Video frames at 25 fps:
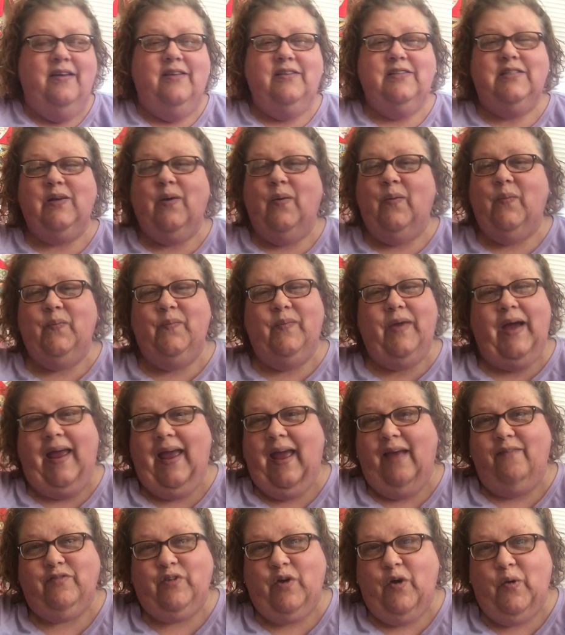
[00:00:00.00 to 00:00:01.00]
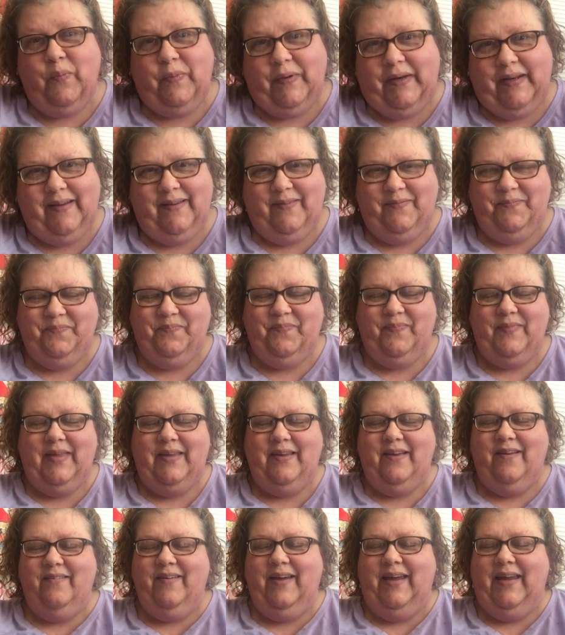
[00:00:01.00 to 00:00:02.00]
So I have to open it.
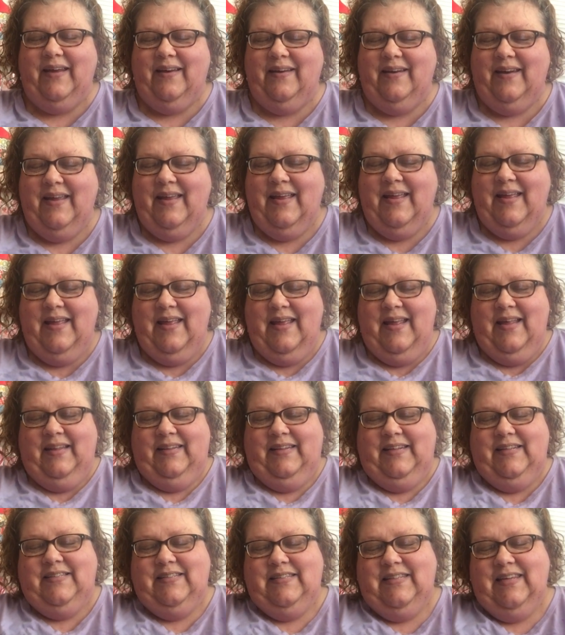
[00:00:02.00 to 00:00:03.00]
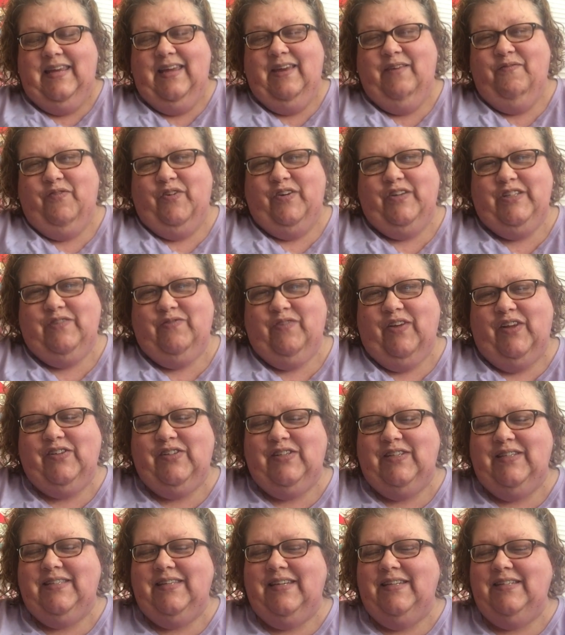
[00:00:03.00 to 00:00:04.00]
All right. Let's see. First of all,
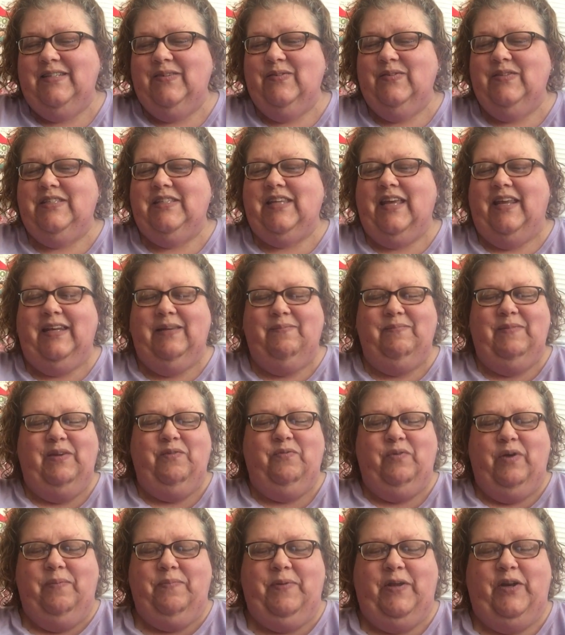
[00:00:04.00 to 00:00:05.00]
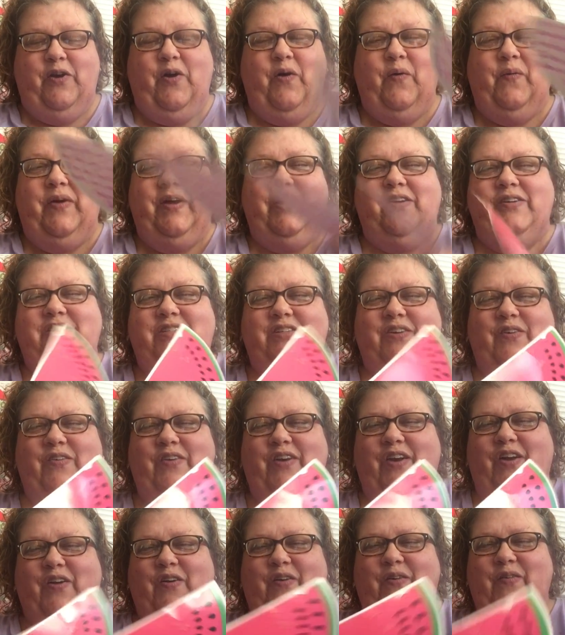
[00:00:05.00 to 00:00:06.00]
she said she was sending me ribbon. Oh, here's her
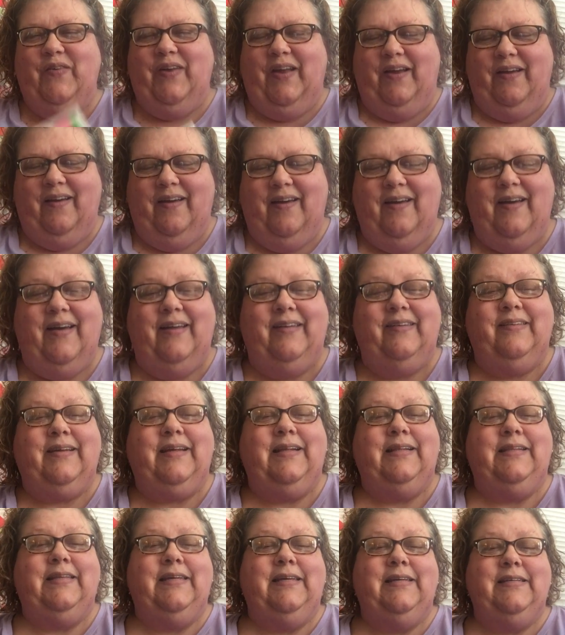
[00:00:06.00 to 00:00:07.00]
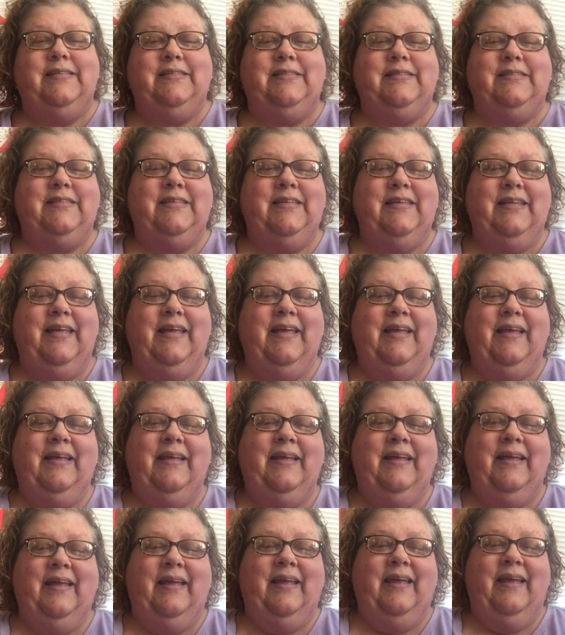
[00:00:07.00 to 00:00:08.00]
note. Ah, look at this.
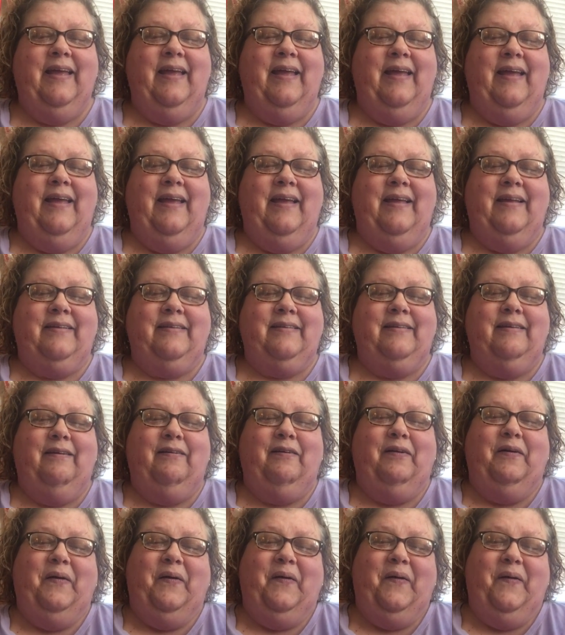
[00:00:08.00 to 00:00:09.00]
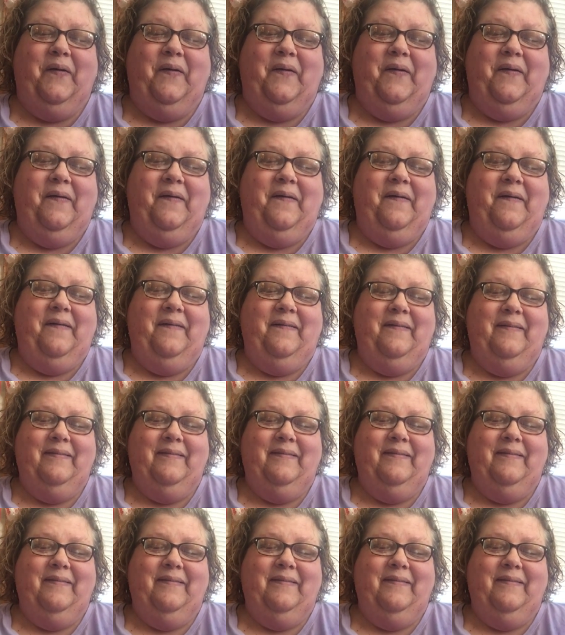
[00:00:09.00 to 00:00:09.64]
Aww.